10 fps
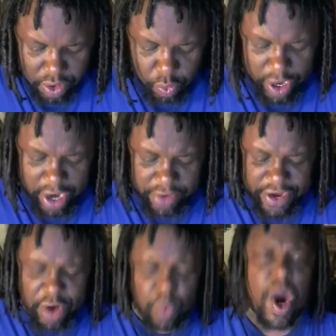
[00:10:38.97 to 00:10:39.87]
where
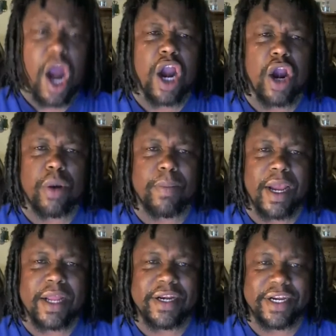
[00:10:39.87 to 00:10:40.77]
their worm
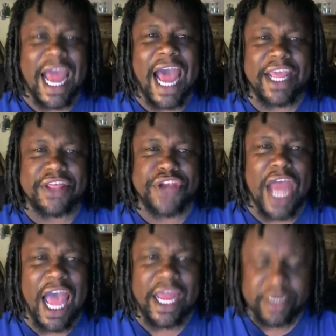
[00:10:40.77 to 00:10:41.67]
dieth
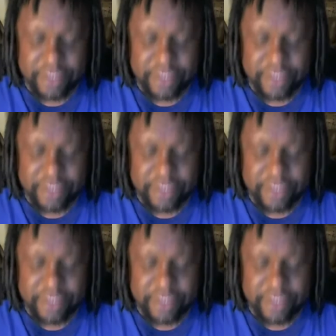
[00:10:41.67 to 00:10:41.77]
not.